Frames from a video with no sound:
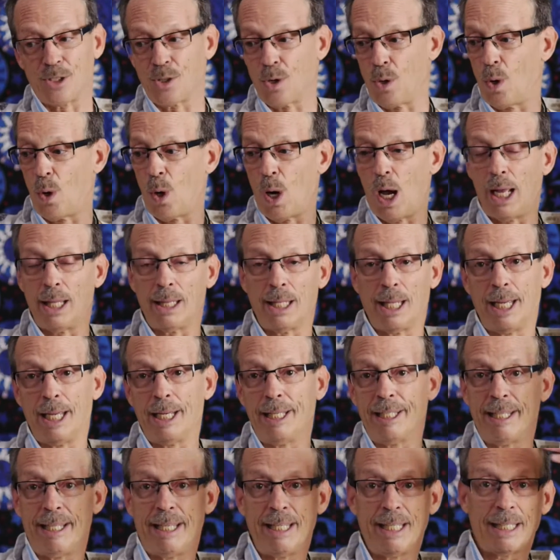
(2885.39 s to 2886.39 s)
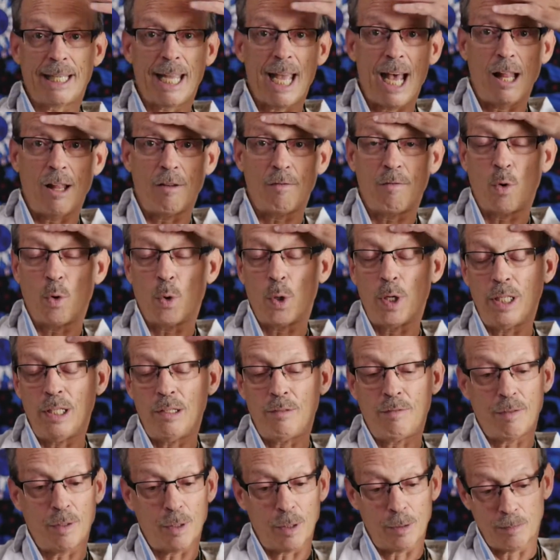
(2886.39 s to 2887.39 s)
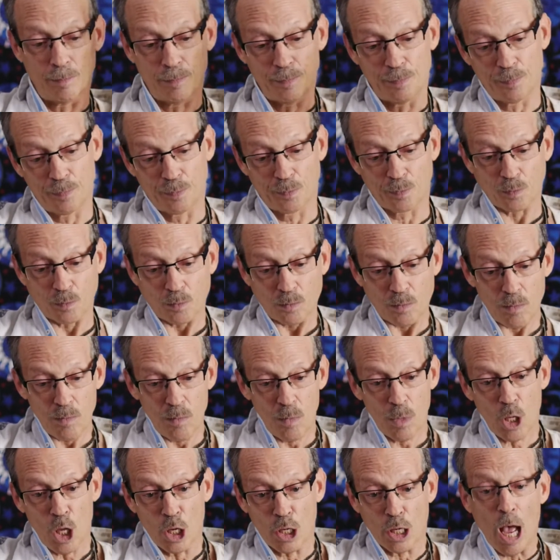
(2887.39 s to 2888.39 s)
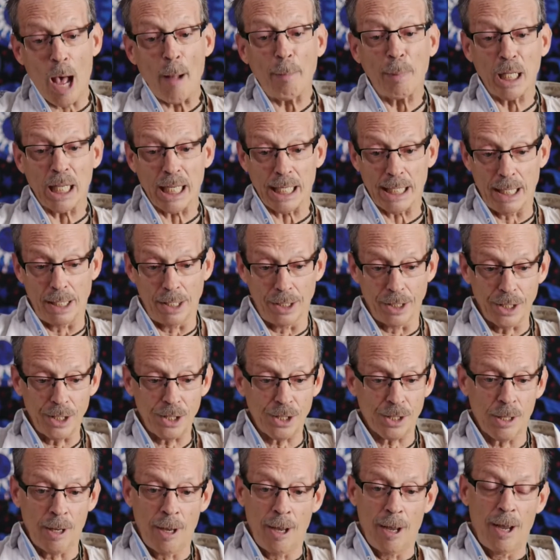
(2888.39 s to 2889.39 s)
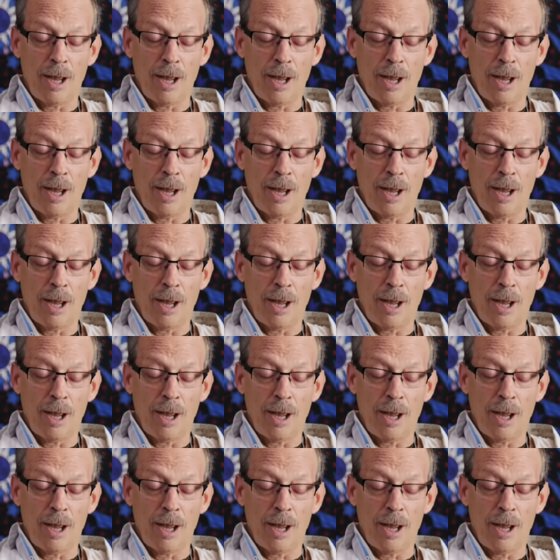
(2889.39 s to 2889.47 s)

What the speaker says: so I landed in California for a couple of years.